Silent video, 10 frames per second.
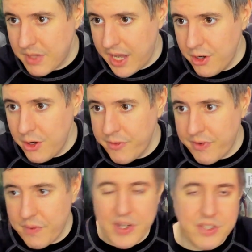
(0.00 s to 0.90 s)
don't know
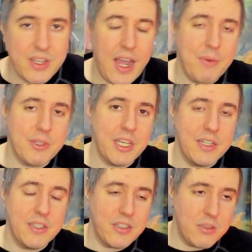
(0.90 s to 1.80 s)
if I want to say I was
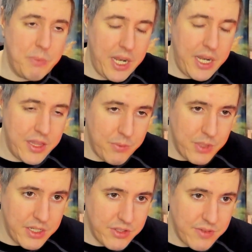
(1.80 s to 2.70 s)
anticipating the
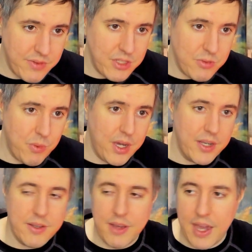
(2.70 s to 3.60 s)
release of this one.